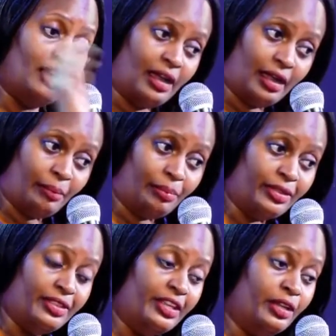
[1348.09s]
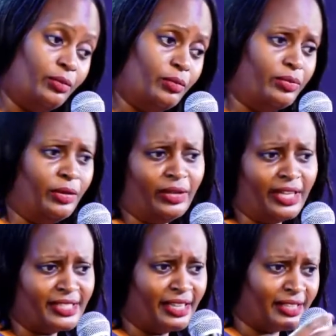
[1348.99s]
Then they would
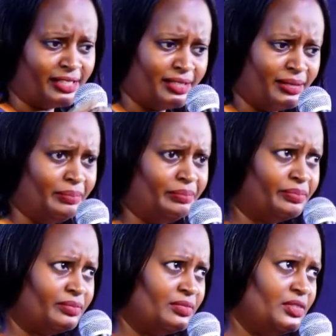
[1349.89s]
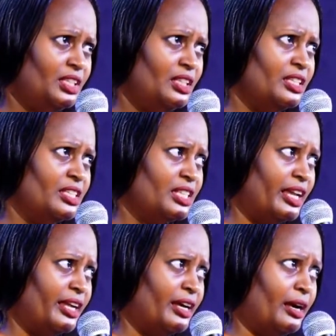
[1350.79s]
ask us things
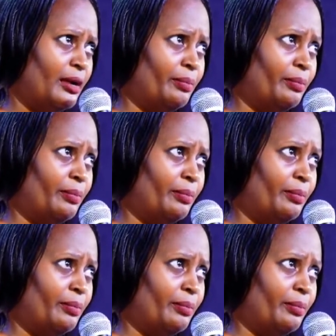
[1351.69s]
like,